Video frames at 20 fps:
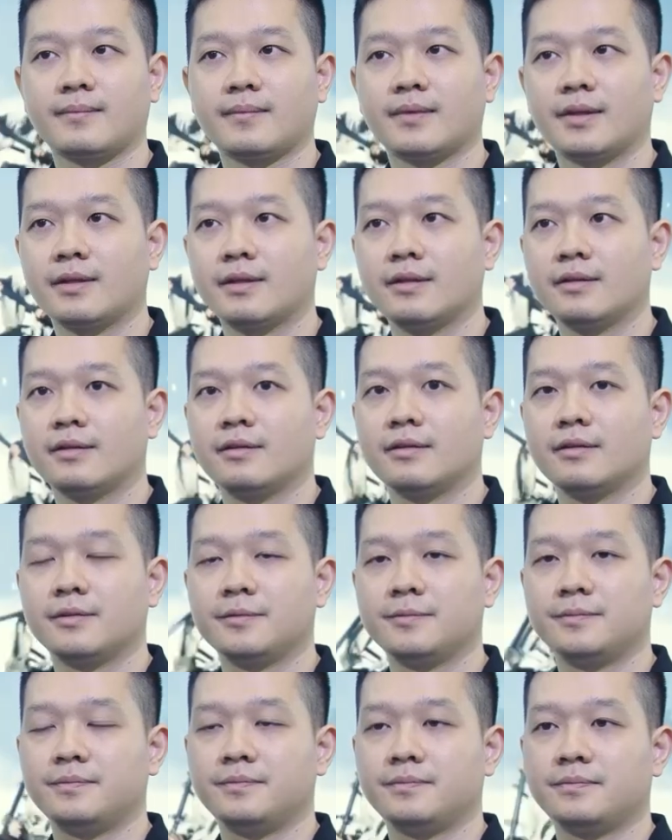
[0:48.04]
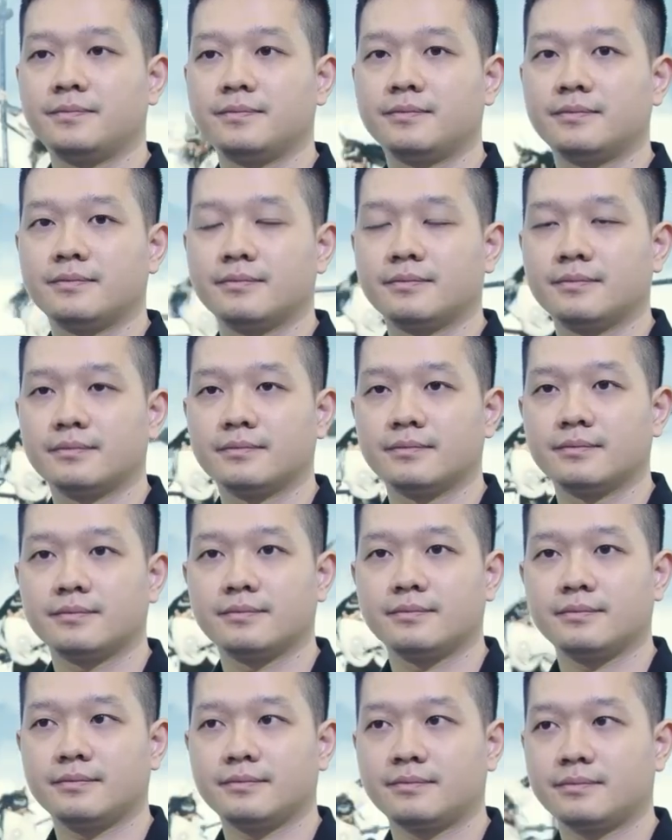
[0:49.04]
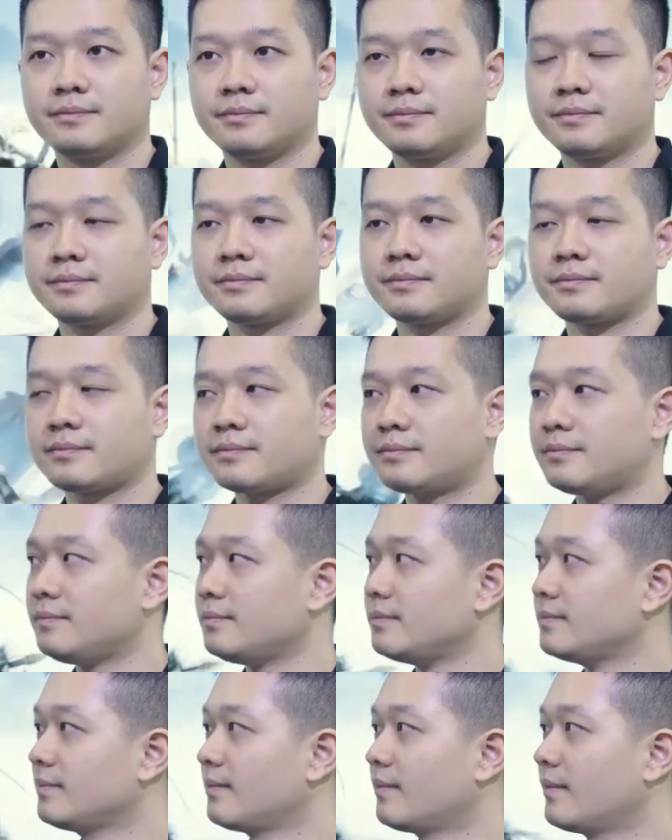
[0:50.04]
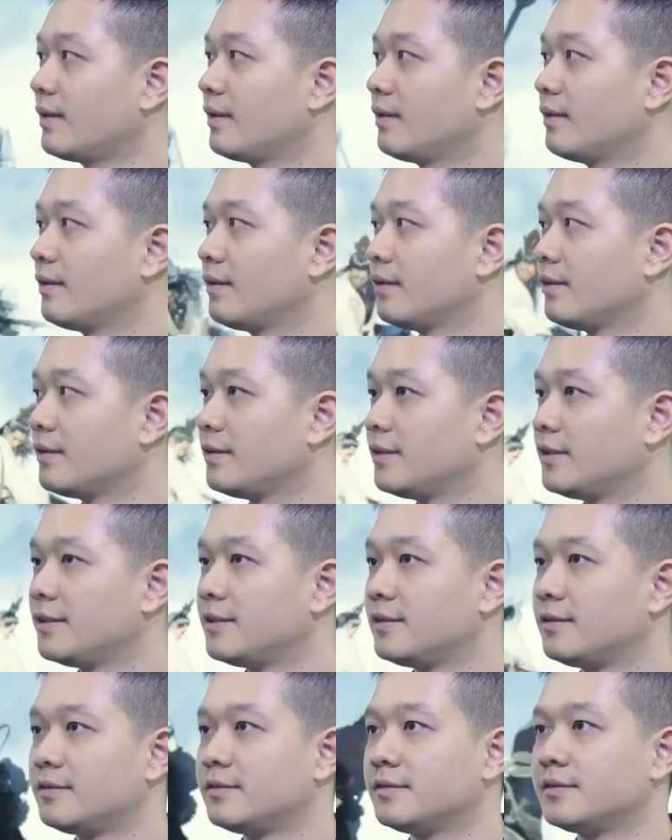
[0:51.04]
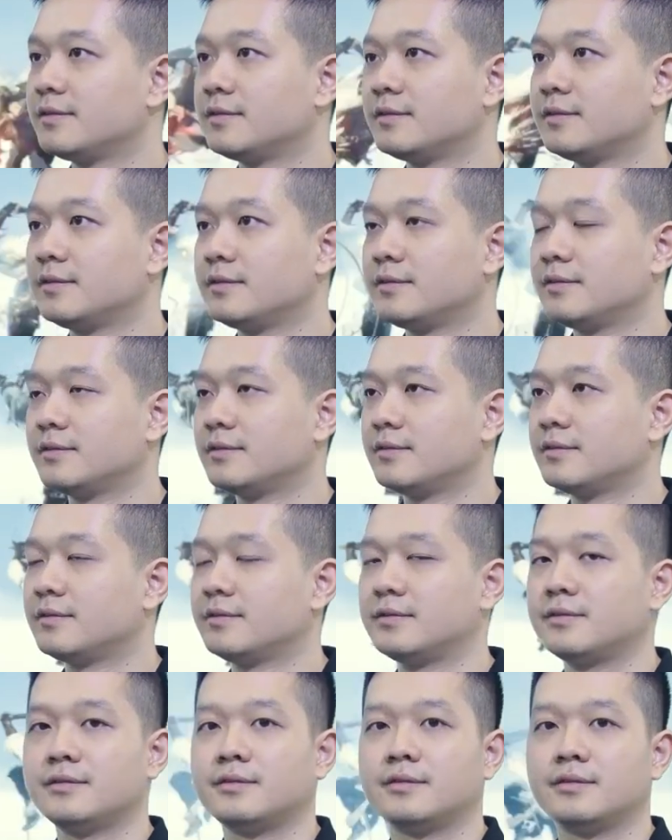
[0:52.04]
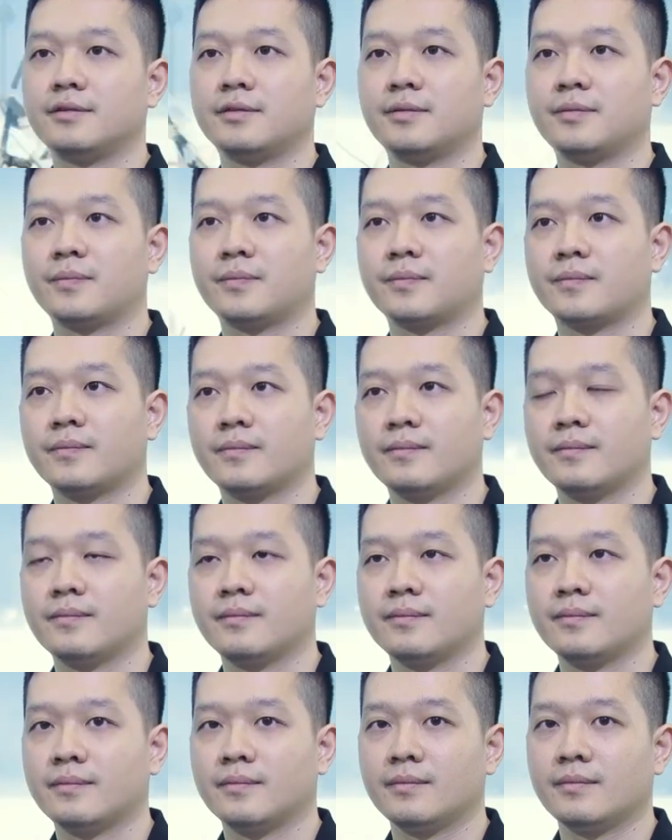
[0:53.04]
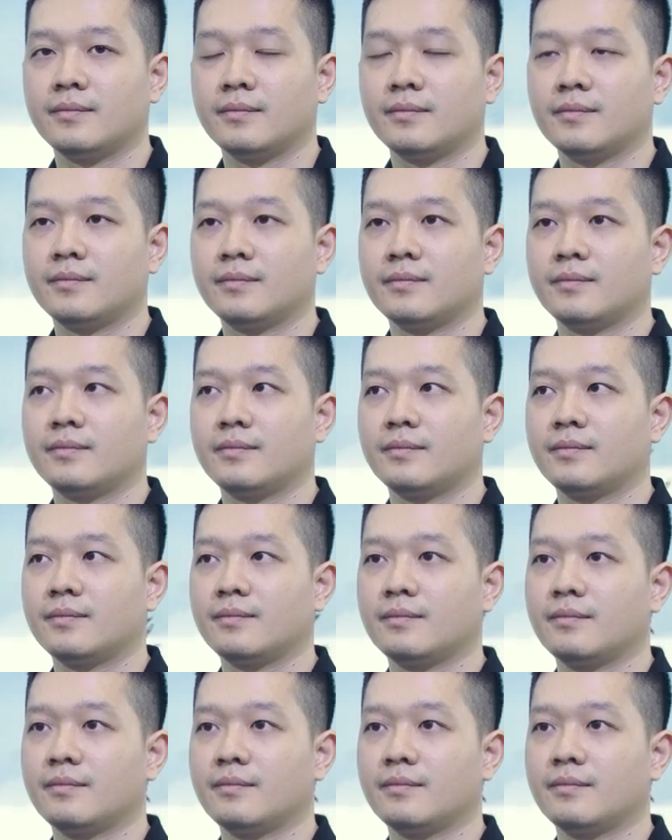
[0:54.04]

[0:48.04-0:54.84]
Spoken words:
[no speech]